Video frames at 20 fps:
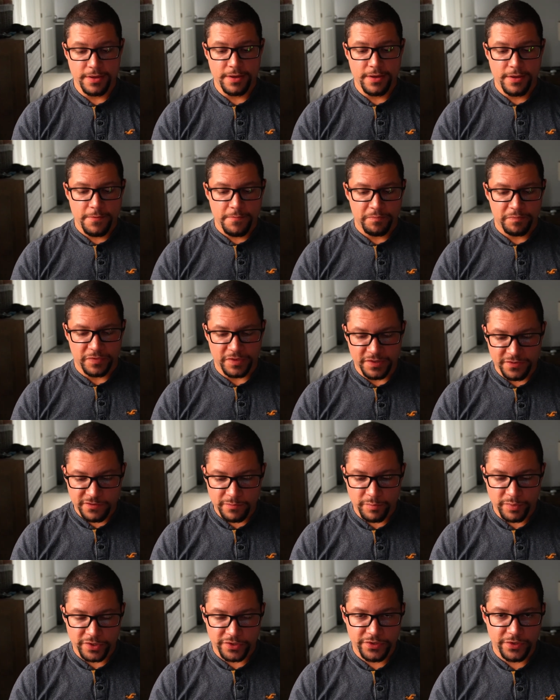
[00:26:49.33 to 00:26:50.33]
This in
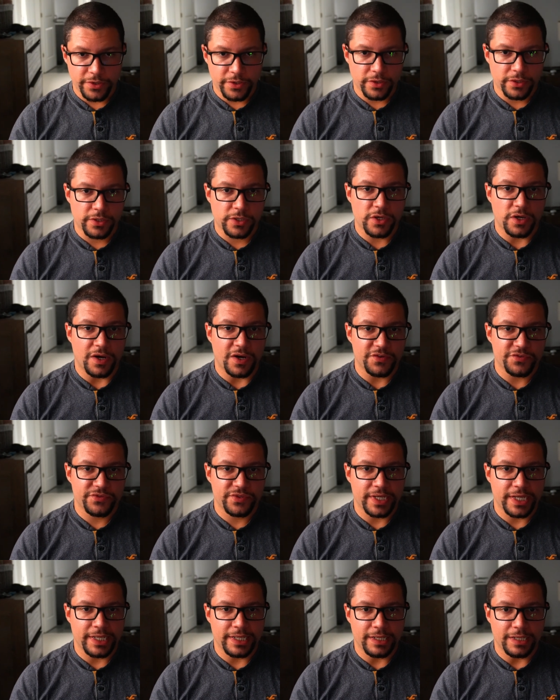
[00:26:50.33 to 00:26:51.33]
particular costed
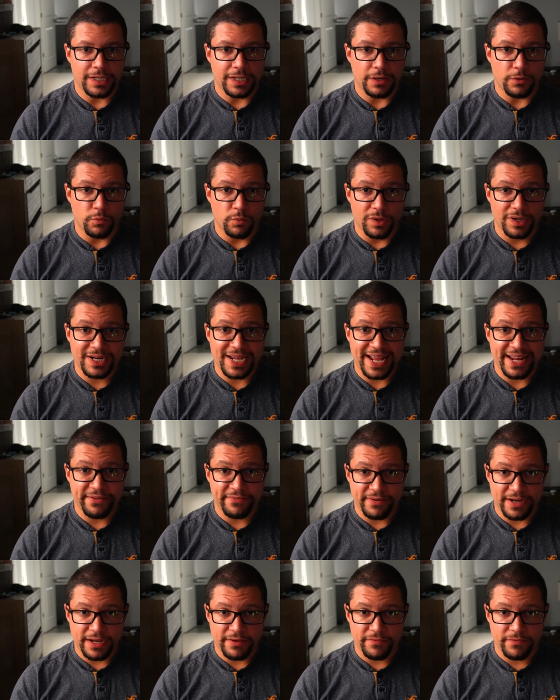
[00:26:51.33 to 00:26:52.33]
uh, 195
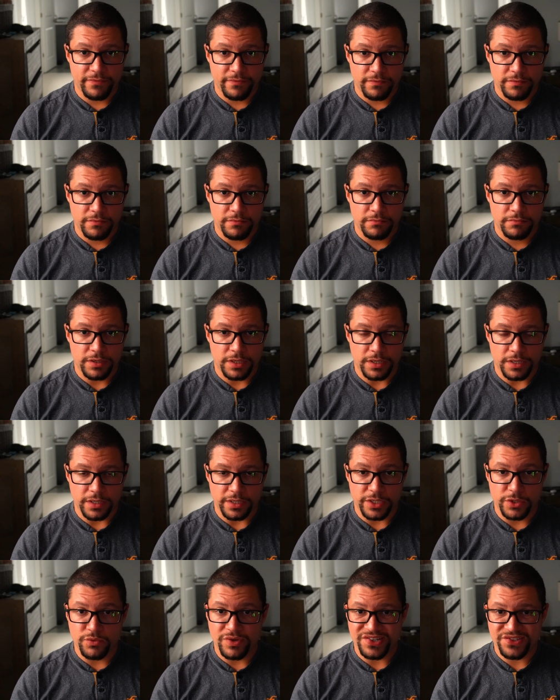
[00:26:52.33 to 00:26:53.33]
uh,
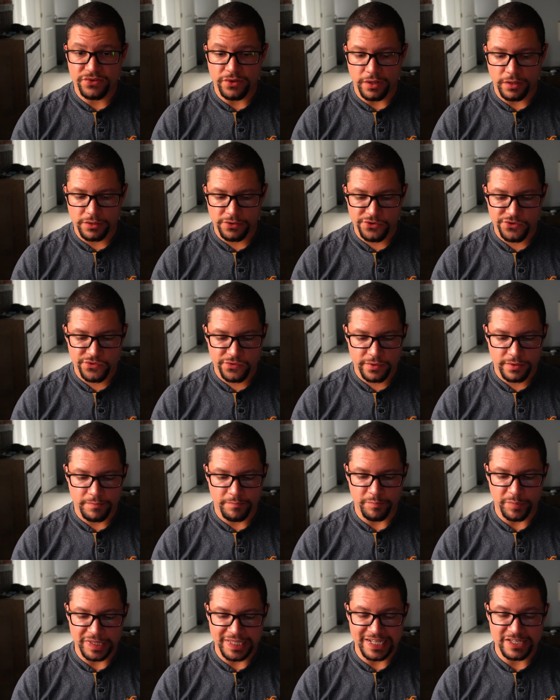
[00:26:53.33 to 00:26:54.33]
US dollars, but
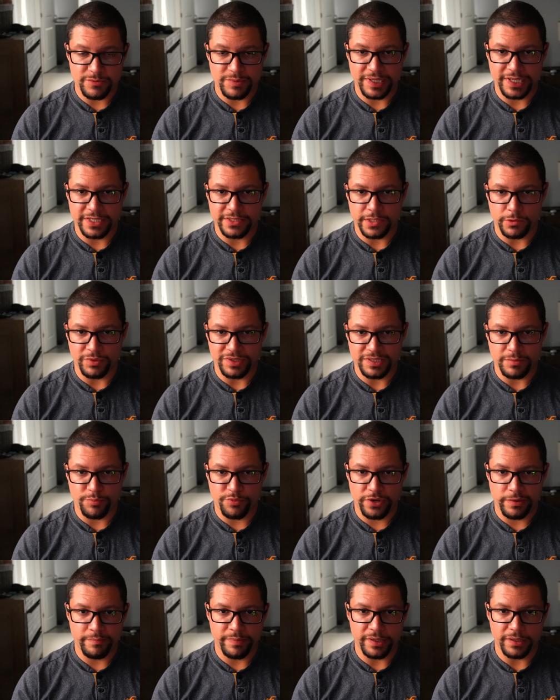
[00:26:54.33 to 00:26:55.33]
that's because it was a
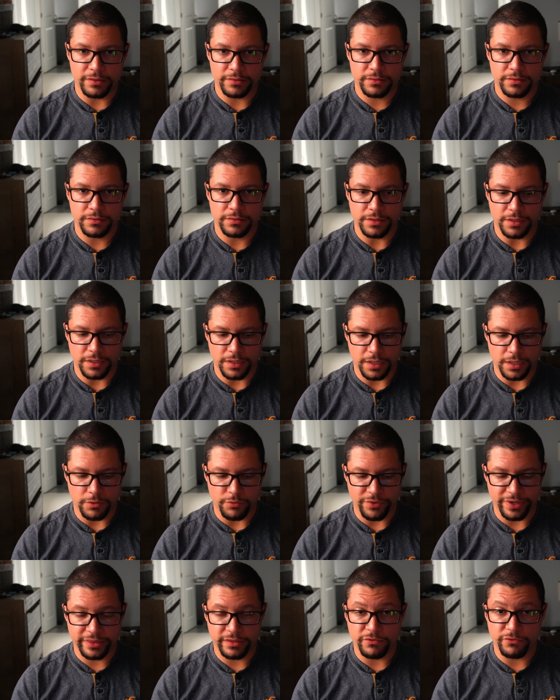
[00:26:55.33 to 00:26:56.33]
pre-built, the Random
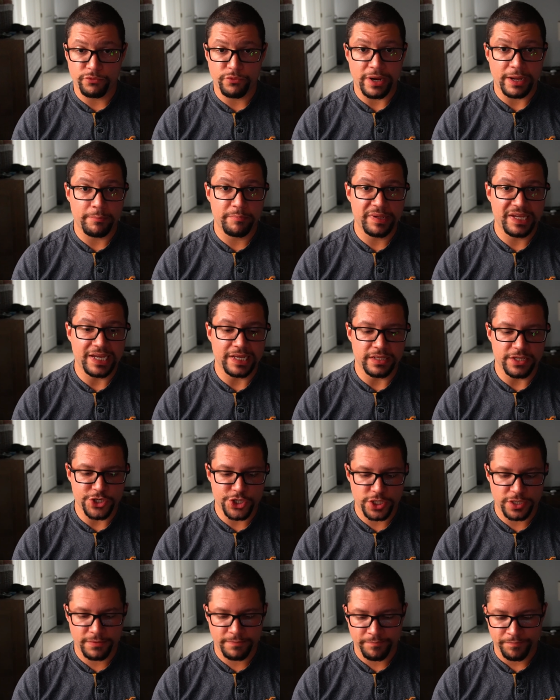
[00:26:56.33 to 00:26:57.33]
Frank P edition.
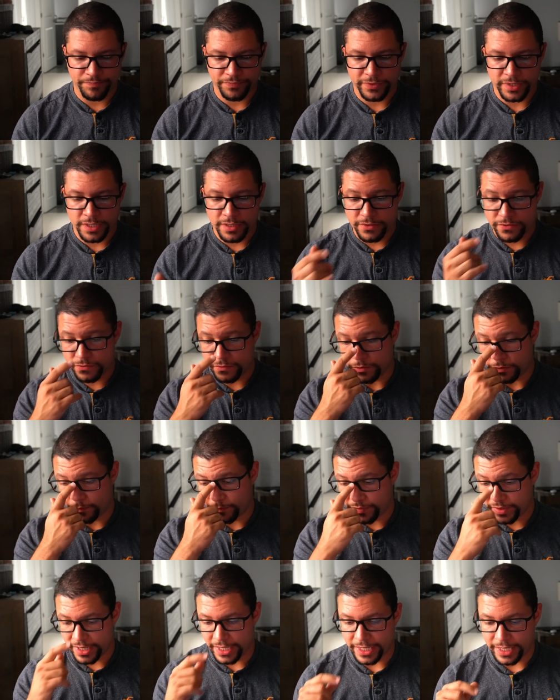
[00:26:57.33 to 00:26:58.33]
So it
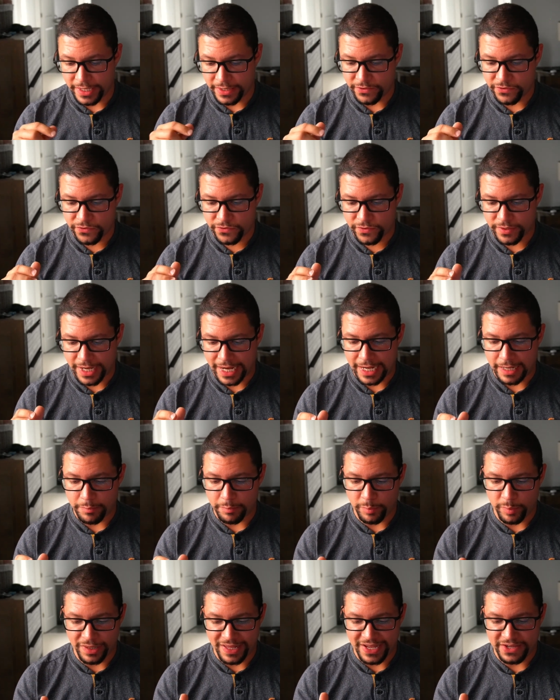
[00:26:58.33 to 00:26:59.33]
is a
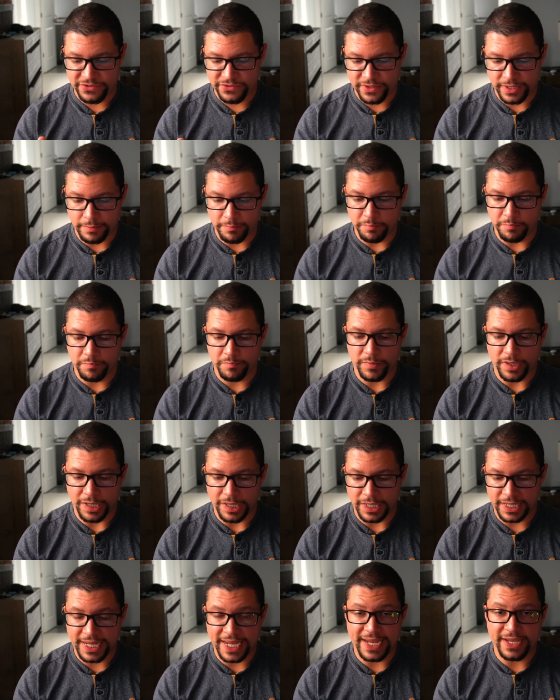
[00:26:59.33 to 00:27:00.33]
plastic uh,
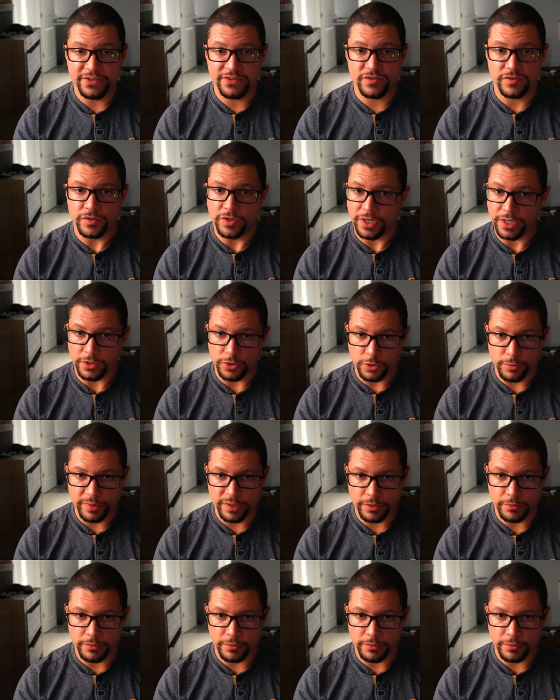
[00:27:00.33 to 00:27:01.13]
case, not aluminum.